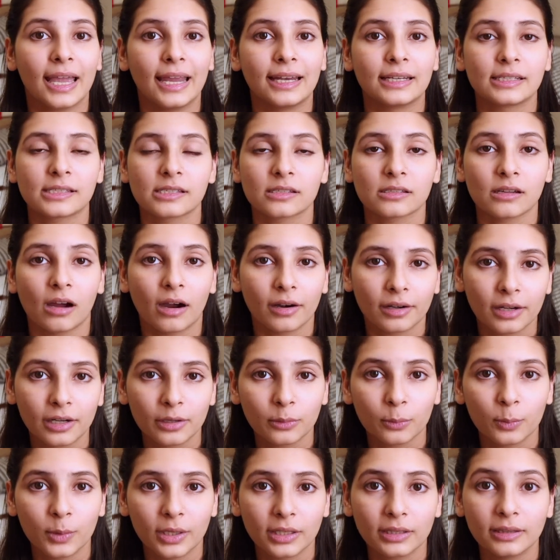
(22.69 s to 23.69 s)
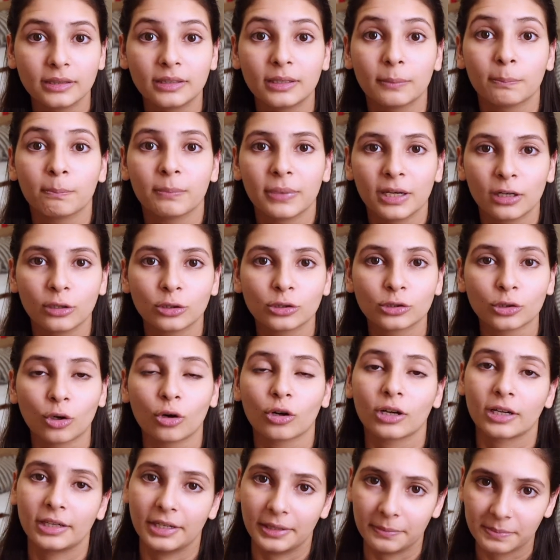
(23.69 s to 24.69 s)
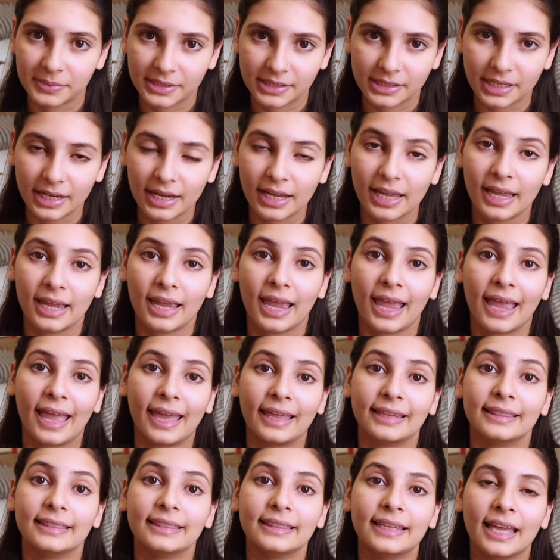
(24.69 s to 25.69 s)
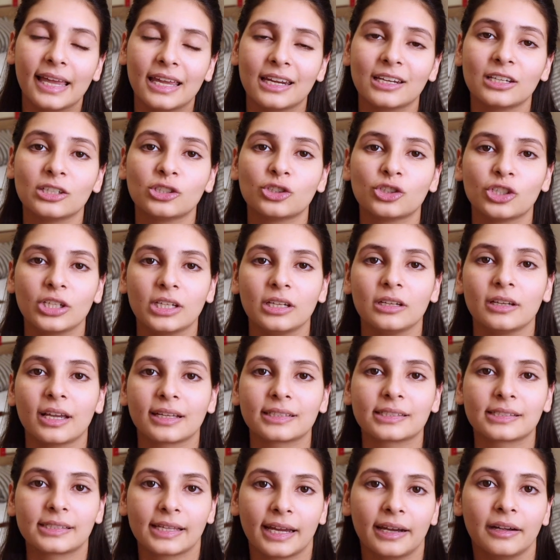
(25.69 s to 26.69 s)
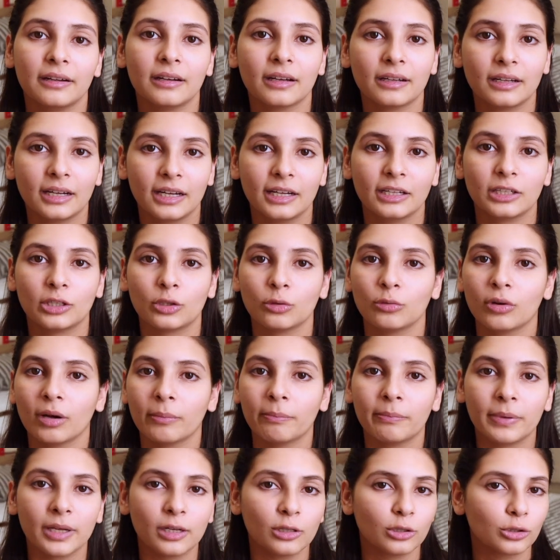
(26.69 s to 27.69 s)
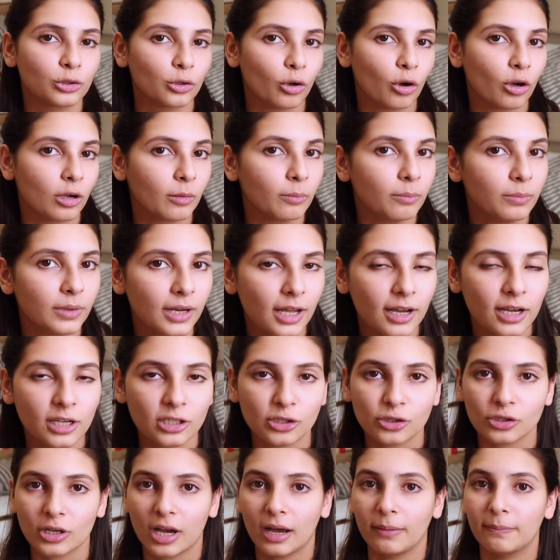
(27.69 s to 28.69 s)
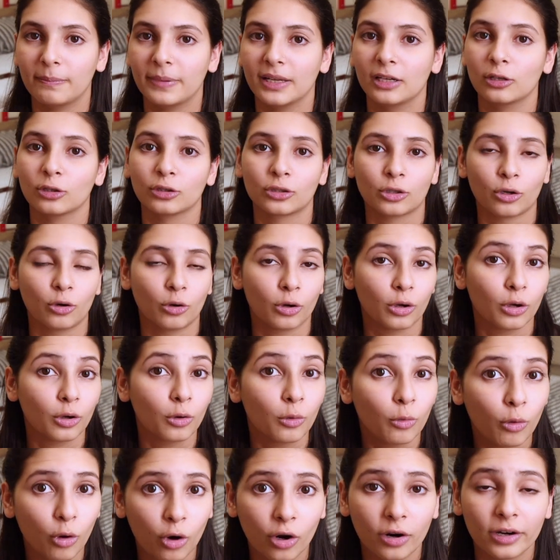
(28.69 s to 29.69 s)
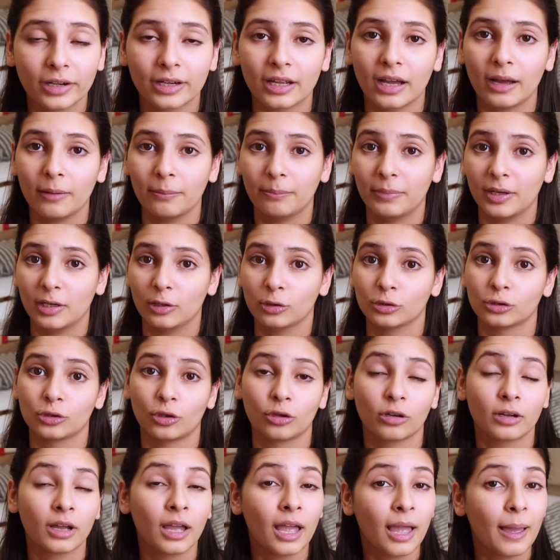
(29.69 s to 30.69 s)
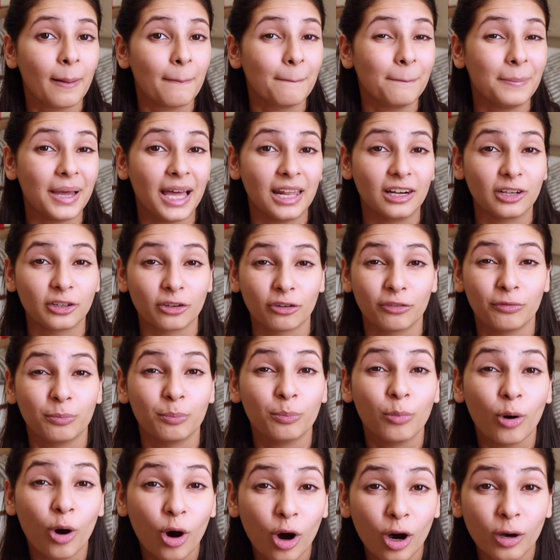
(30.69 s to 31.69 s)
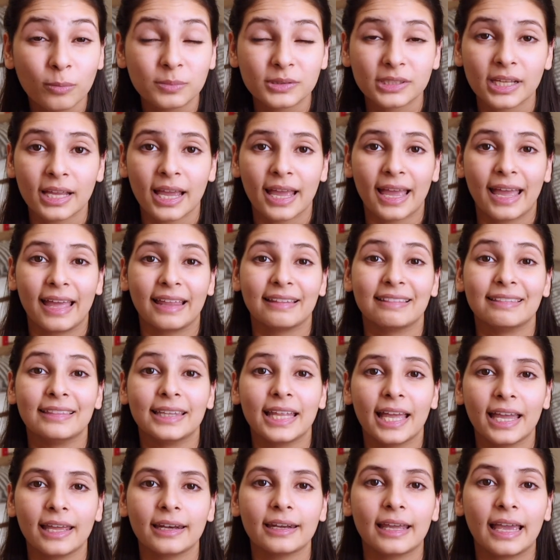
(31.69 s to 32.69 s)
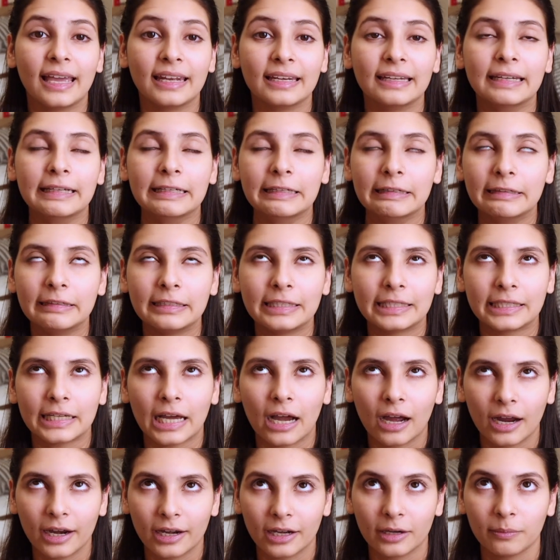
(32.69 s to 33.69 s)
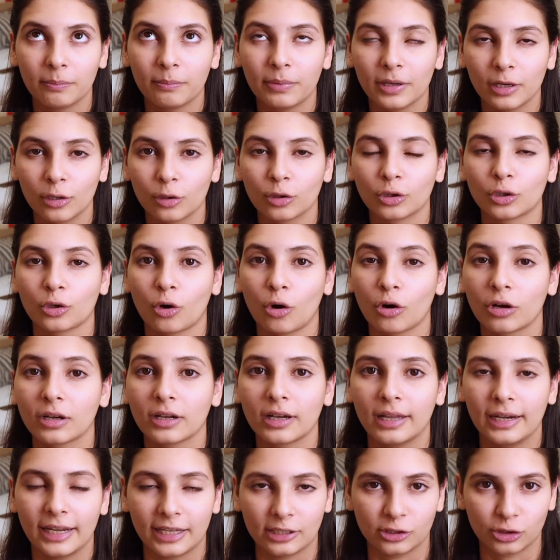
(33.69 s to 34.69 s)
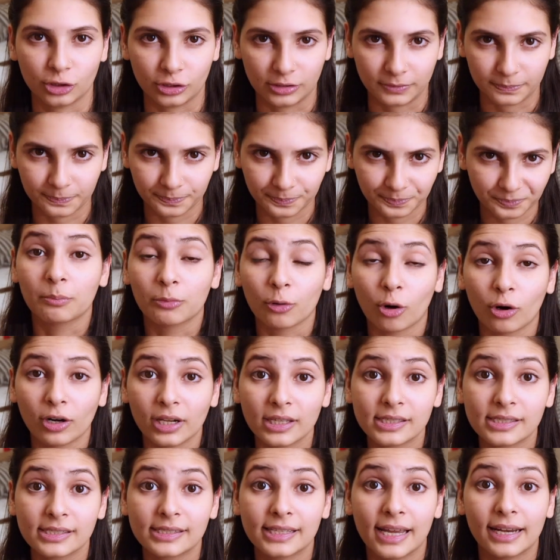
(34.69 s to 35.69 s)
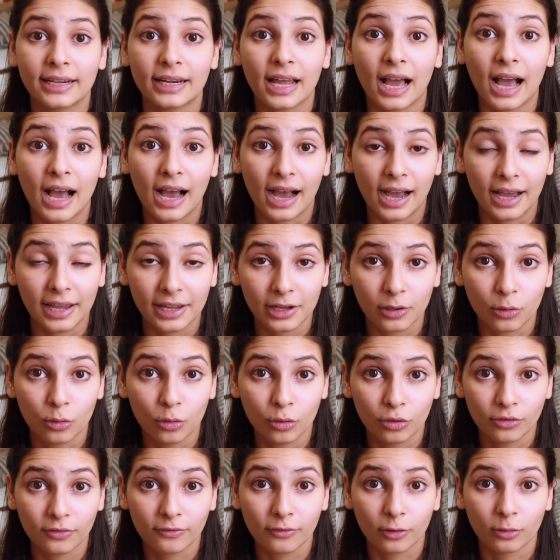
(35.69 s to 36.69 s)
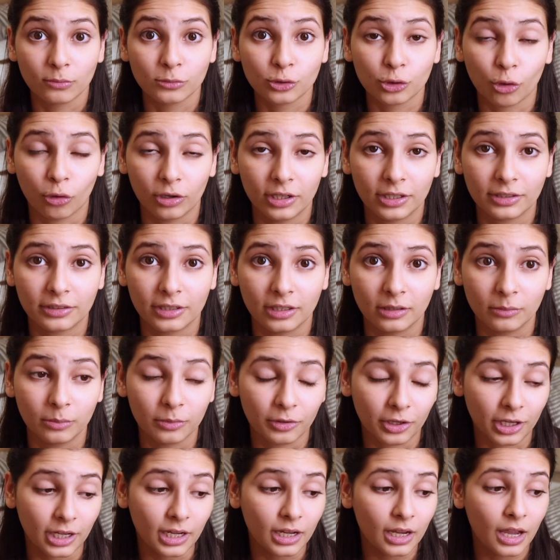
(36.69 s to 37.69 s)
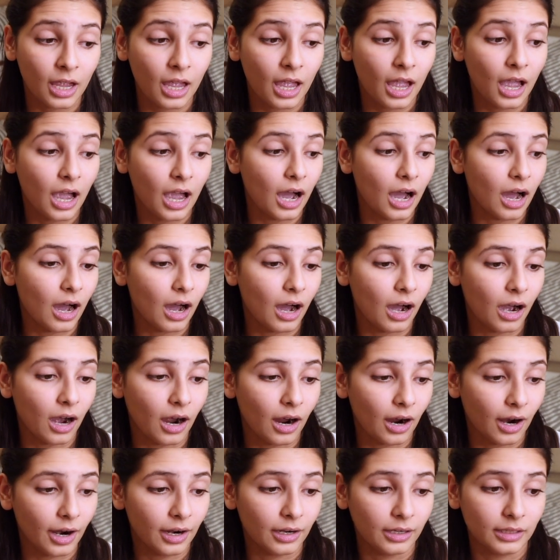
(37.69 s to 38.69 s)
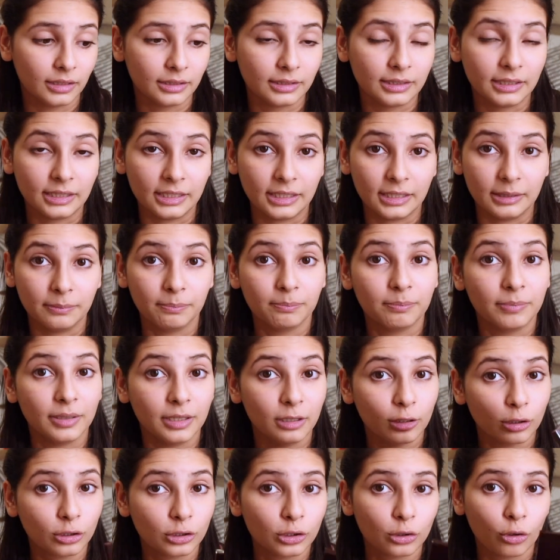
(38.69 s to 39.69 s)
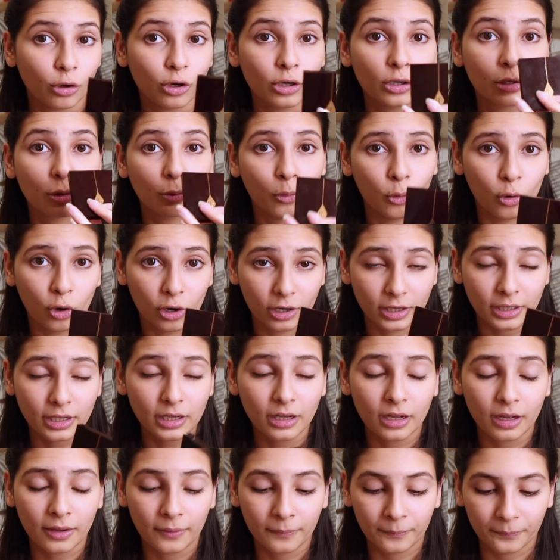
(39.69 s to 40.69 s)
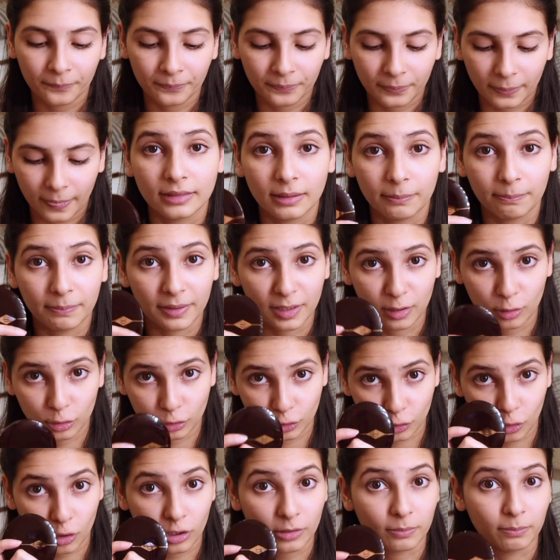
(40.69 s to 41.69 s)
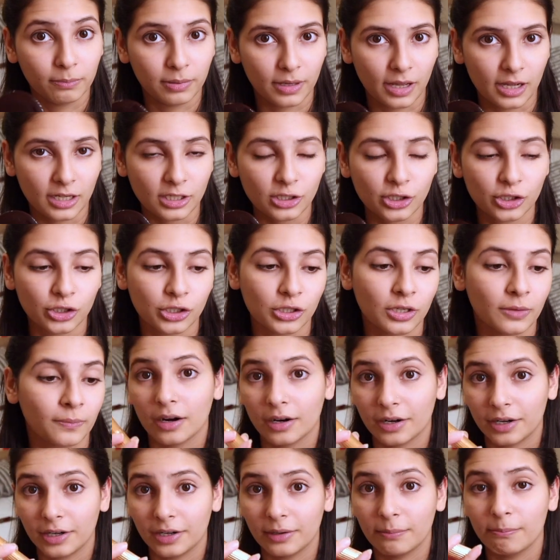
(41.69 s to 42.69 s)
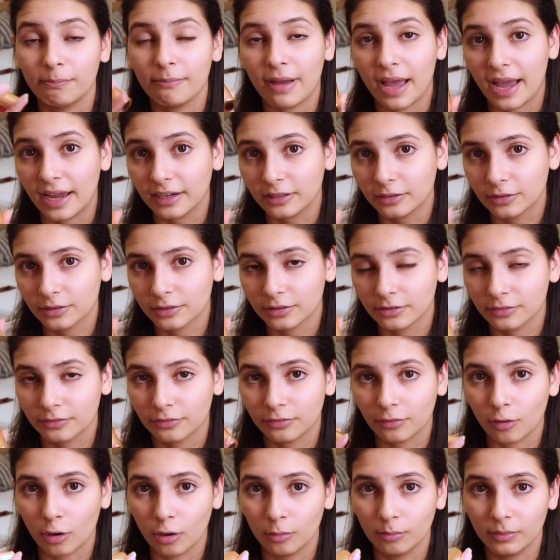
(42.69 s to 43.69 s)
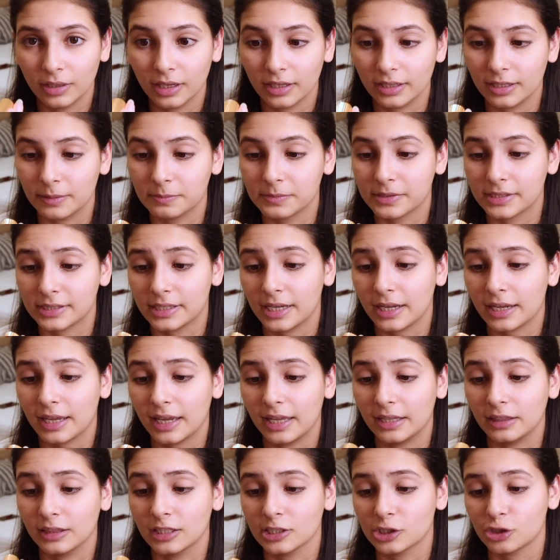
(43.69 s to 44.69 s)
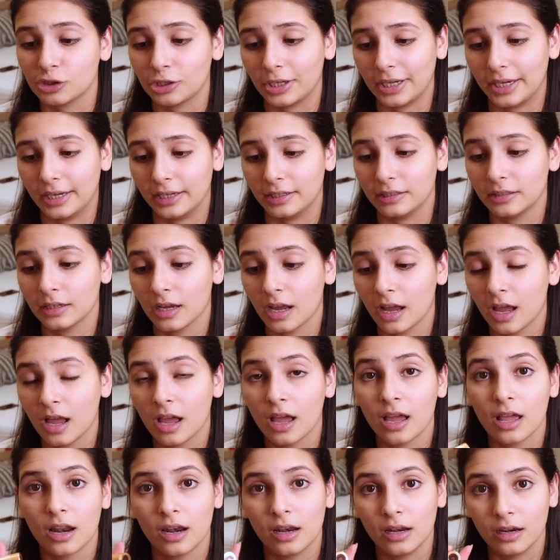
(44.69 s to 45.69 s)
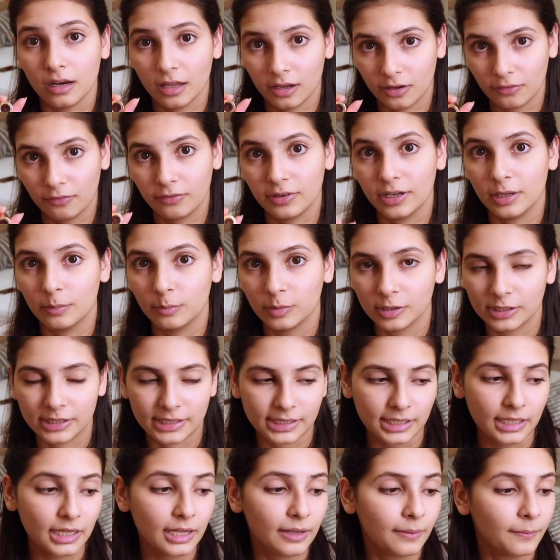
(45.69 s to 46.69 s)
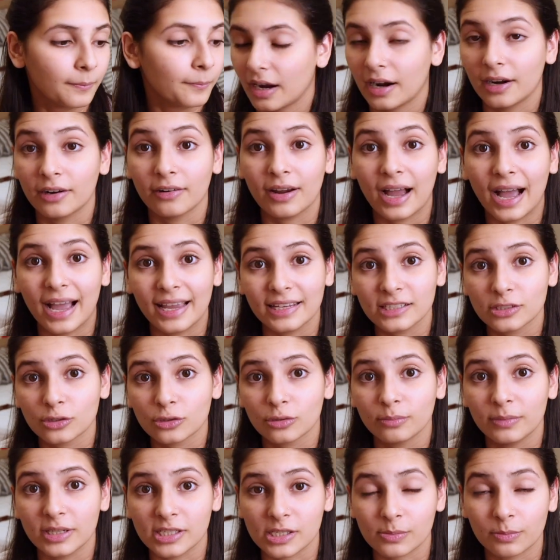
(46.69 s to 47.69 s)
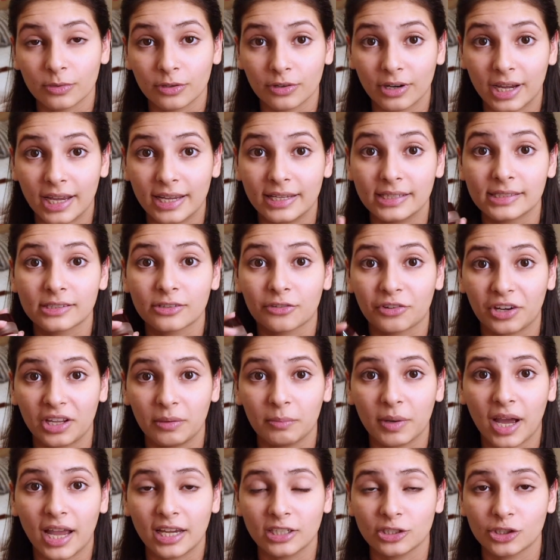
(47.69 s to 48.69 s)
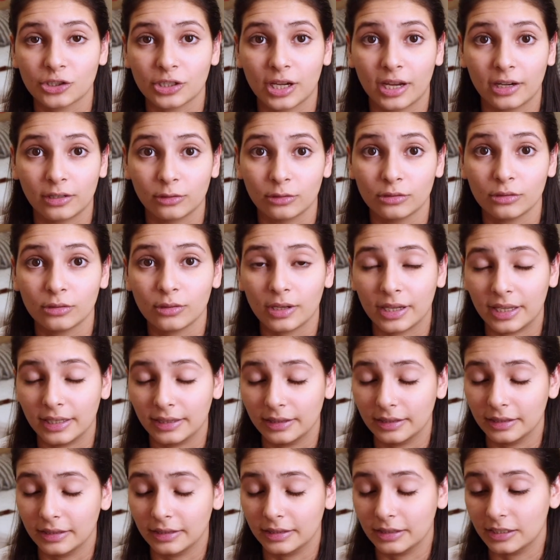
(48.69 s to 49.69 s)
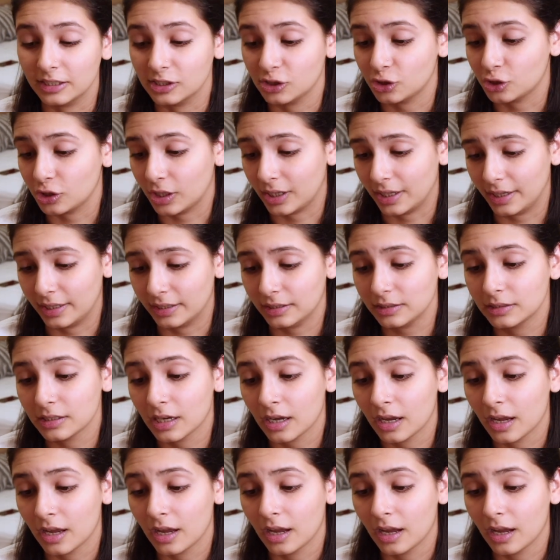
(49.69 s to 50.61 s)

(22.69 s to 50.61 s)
It started with the Pillow Talk lipstick and then she extended it to a Pillow Talk blush, a Pillow Talk quad, a Pillow Talk palette of pops, and then an entire Pillow Talk collection. The products that I own from Charlotte Tilbury are the Pillow Talk quad, the Pillow Talk blush, her matte formula lipstick in the shade Love Liberty, her Eyes to Mesmerise cream eyeshadow in the shade